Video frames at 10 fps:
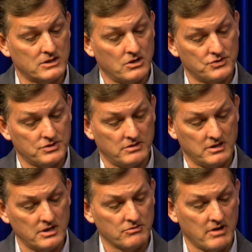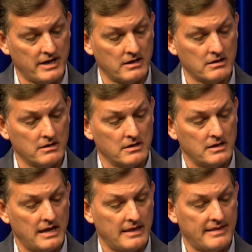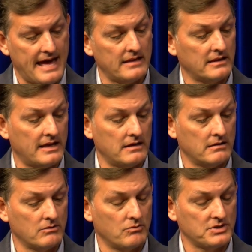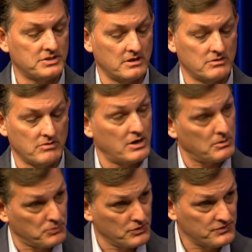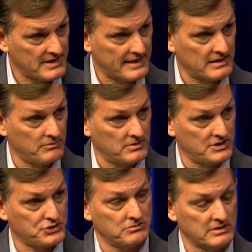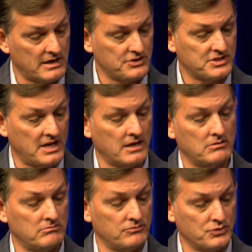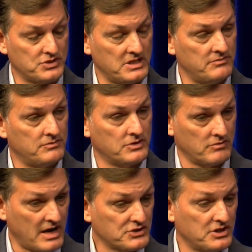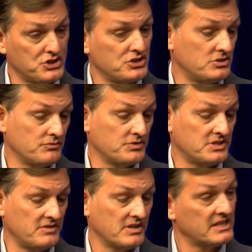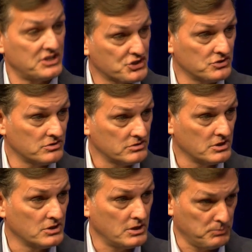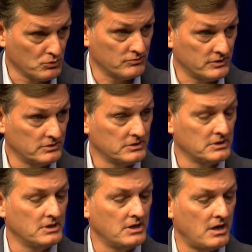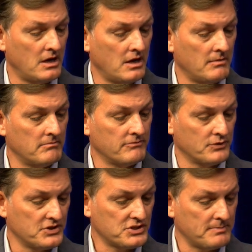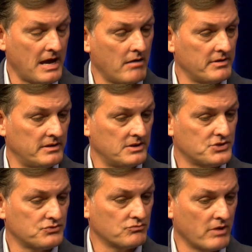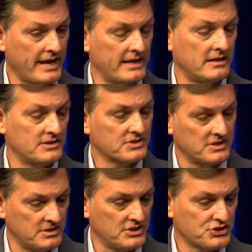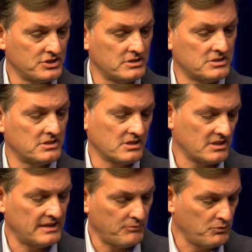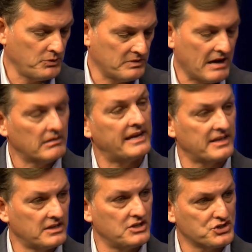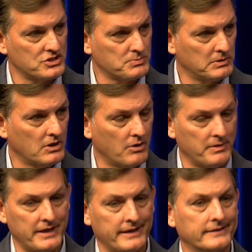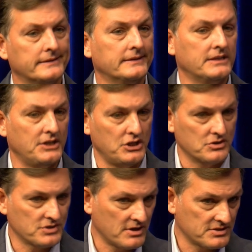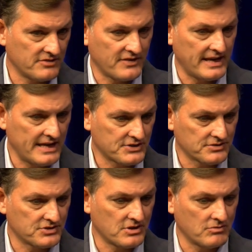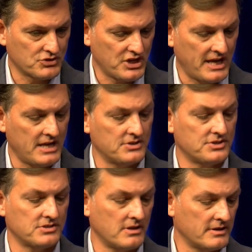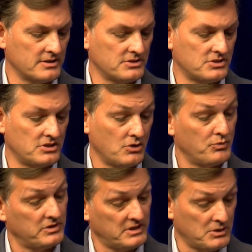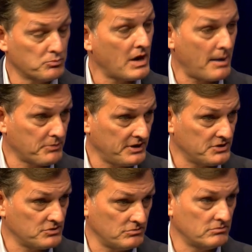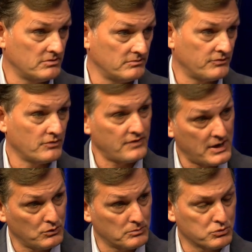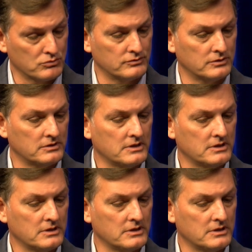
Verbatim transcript: goes to the underwriter, and that letter, once the underwriter approves that, they would issue a letter saying you received, congratulations, you've received a conditional approval um, for this amount and this rate and its conditions, and, the, and they, we would outline the conditions below, meaning, you know, as long as the financials don't change, as long as, you know, we'll need a property to, for final approval.